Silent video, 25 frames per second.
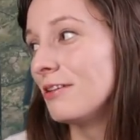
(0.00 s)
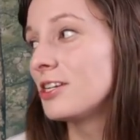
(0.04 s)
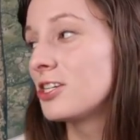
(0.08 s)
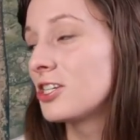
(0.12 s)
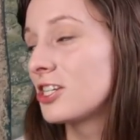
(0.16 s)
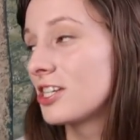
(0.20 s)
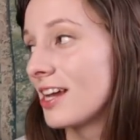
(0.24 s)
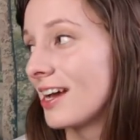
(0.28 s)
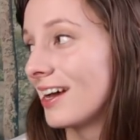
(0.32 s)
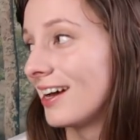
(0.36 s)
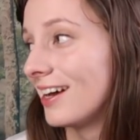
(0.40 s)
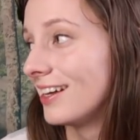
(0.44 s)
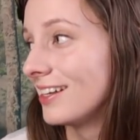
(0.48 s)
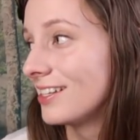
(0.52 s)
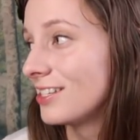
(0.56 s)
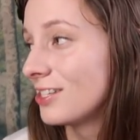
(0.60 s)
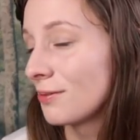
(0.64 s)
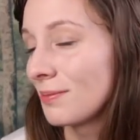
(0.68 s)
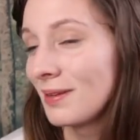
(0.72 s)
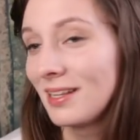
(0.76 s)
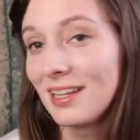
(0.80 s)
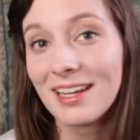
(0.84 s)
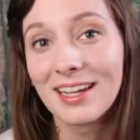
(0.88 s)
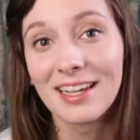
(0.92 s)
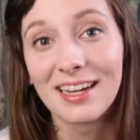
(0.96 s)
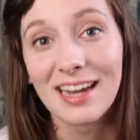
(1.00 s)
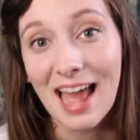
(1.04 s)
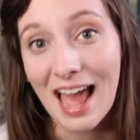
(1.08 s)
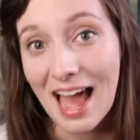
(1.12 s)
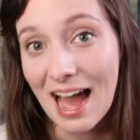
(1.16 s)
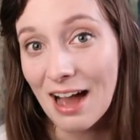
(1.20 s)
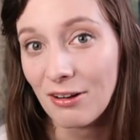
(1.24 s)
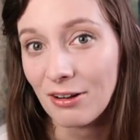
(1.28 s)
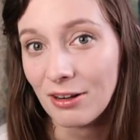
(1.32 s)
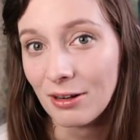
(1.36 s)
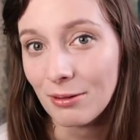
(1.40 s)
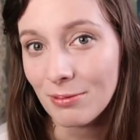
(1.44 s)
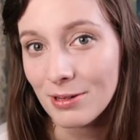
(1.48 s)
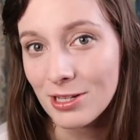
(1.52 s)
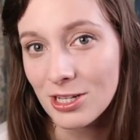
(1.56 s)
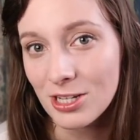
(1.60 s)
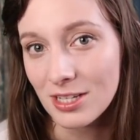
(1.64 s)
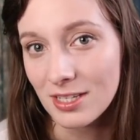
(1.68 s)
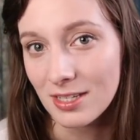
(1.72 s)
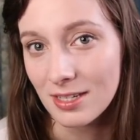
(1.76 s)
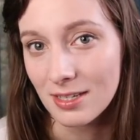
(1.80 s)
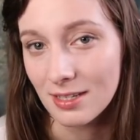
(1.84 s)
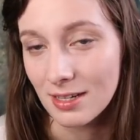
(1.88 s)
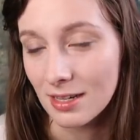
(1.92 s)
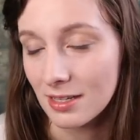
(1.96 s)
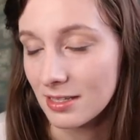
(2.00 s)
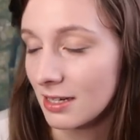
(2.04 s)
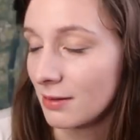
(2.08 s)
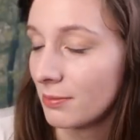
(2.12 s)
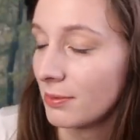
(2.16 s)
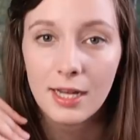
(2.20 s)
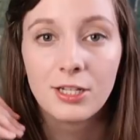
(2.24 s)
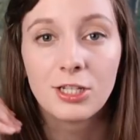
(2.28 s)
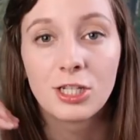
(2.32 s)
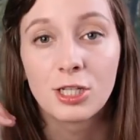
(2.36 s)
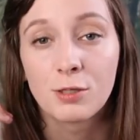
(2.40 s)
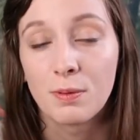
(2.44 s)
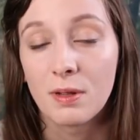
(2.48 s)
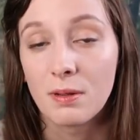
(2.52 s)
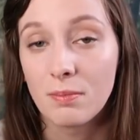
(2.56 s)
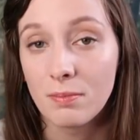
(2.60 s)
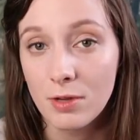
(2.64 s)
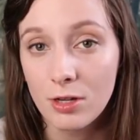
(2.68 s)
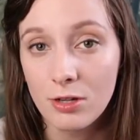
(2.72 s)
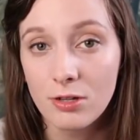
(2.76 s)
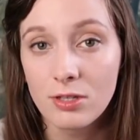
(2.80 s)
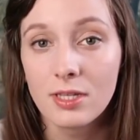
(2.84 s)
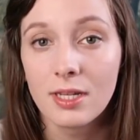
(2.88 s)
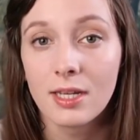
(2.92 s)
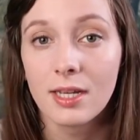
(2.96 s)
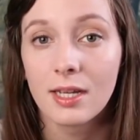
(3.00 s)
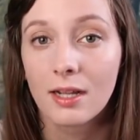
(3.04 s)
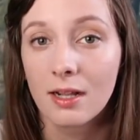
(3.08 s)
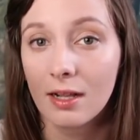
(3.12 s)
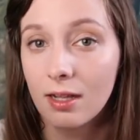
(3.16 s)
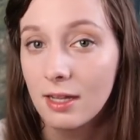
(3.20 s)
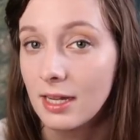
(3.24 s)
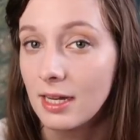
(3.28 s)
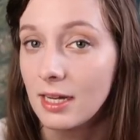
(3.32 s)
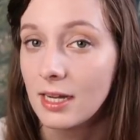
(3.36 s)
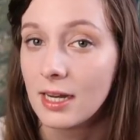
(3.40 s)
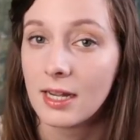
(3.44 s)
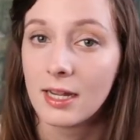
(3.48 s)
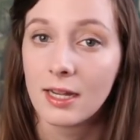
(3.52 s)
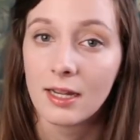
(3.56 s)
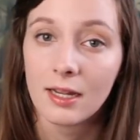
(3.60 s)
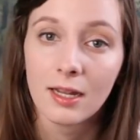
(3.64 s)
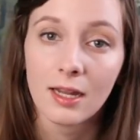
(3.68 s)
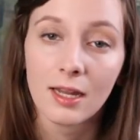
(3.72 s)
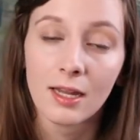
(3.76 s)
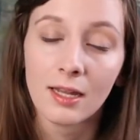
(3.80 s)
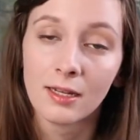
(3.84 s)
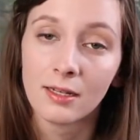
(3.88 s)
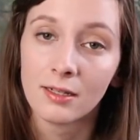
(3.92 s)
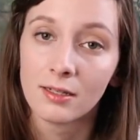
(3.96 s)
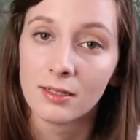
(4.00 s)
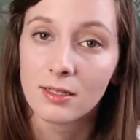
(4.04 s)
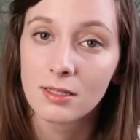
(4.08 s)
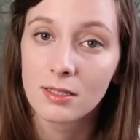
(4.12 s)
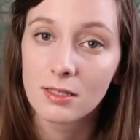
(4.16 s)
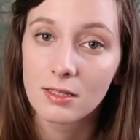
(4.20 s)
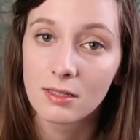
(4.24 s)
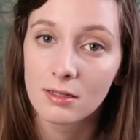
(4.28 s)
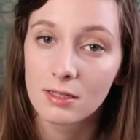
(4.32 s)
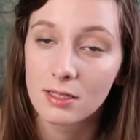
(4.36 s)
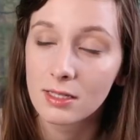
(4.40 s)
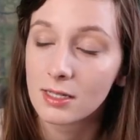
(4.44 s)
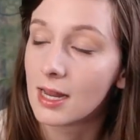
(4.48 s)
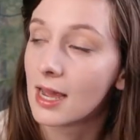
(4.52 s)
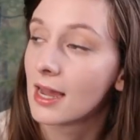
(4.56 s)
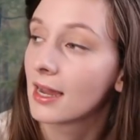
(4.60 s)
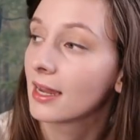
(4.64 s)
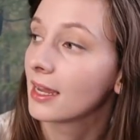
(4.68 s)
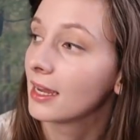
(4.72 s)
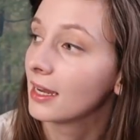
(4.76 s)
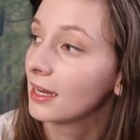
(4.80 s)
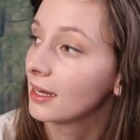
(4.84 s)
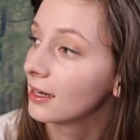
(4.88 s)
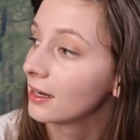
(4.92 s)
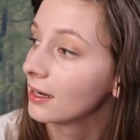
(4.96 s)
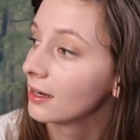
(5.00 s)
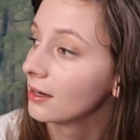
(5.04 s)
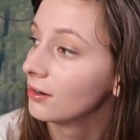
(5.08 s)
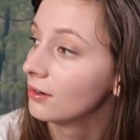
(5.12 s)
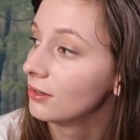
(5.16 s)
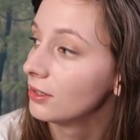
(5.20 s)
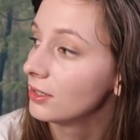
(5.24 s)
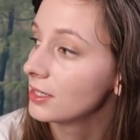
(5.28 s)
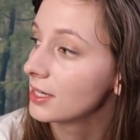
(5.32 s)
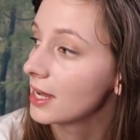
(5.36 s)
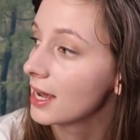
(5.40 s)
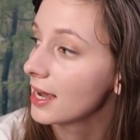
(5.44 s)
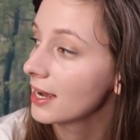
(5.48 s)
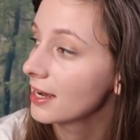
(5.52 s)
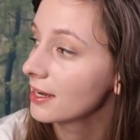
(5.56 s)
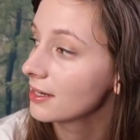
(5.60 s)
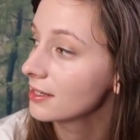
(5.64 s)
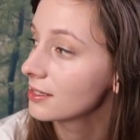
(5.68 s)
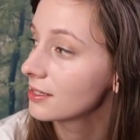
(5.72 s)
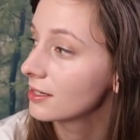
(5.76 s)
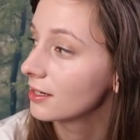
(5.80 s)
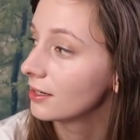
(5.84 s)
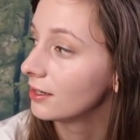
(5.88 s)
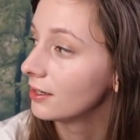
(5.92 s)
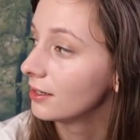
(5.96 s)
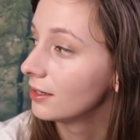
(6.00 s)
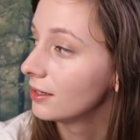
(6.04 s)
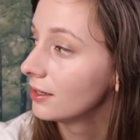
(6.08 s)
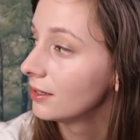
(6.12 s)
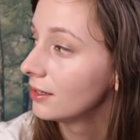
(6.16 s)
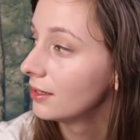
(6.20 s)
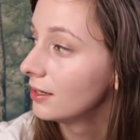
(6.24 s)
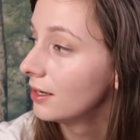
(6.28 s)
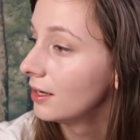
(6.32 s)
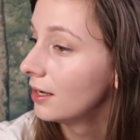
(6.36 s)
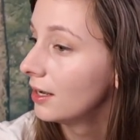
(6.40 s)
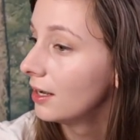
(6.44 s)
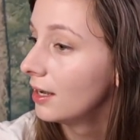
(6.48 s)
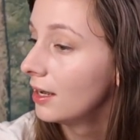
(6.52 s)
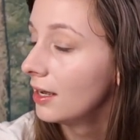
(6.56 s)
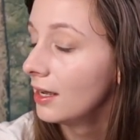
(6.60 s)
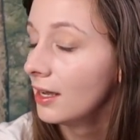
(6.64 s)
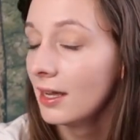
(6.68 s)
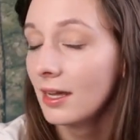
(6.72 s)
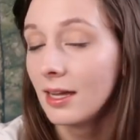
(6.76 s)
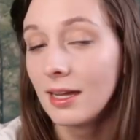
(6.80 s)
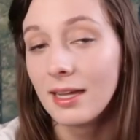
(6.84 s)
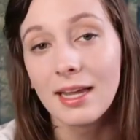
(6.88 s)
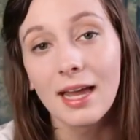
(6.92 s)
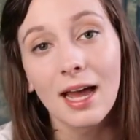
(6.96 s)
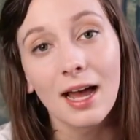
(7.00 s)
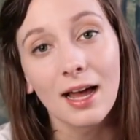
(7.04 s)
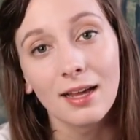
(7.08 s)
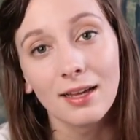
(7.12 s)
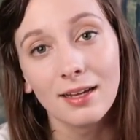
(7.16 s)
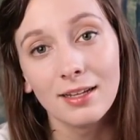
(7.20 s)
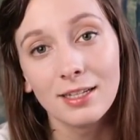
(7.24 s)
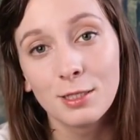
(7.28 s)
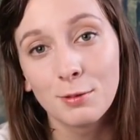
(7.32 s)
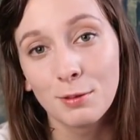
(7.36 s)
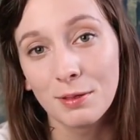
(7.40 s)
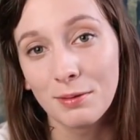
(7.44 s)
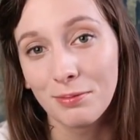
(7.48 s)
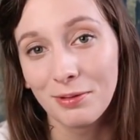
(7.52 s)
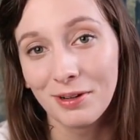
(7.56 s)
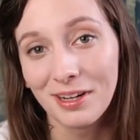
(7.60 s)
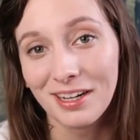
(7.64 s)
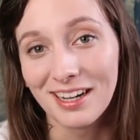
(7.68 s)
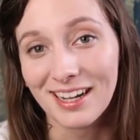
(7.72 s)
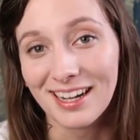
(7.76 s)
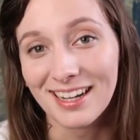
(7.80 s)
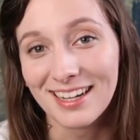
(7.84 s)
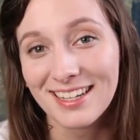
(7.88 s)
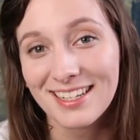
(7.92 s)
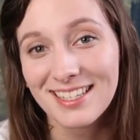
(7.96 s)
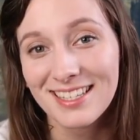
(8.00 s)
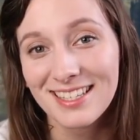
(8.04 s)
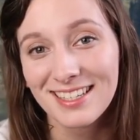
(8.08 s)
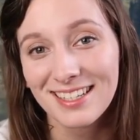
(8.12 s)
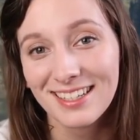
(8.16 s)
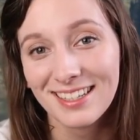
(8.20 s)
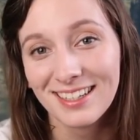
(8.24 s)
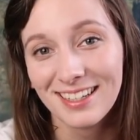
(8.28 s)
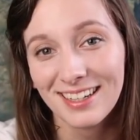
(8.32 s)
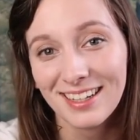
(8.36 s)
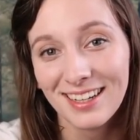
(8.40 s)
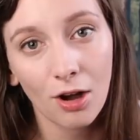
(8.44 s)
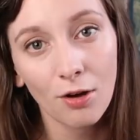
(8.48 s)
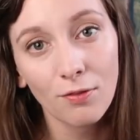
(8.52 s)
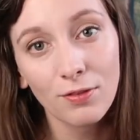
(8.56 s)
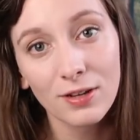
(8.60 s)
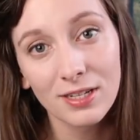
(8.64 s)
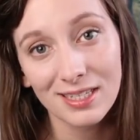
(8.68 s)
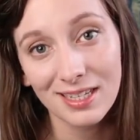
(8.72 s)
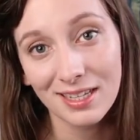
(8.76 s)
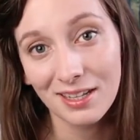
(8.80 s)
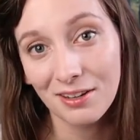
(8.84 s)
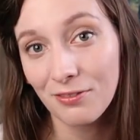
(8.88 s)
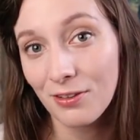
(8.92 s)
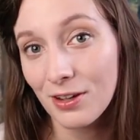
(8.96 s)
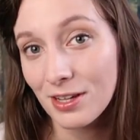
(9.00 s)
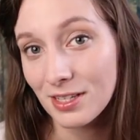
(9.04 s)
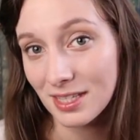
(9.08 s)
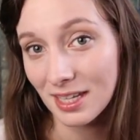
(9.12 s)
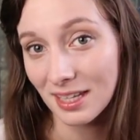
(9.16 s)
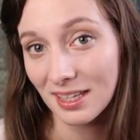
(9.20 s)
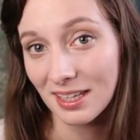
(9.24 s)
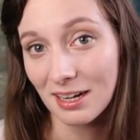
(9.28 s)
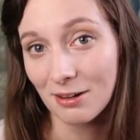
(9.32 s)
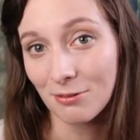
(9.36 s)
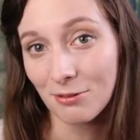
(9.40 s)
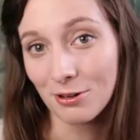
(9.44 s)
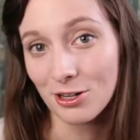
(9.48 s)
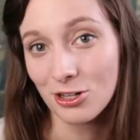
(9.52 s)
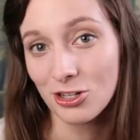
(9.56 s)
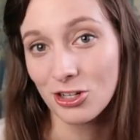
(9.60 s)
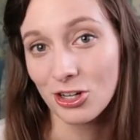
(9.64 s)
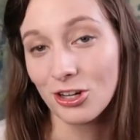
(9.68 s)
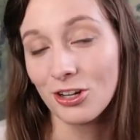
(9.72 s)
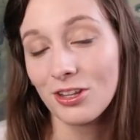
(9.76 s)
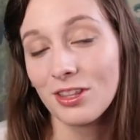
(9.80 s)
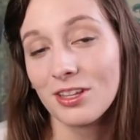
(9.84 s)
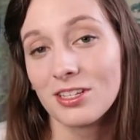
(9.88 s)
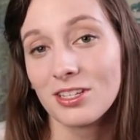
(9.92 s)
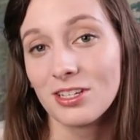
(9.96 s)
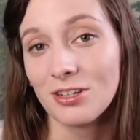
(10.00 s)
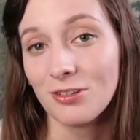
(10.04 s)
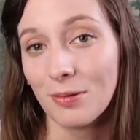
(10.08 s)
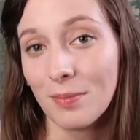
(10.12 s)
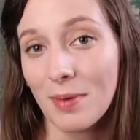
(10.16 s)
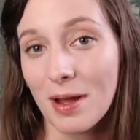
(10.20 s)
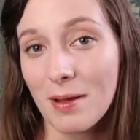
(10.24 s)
which uh, took me like an hour which is disgusting. It's just been music, cleaning and snacking all day so yeah, it's been pretty nice. Obviously the first thing that I want to show you that's new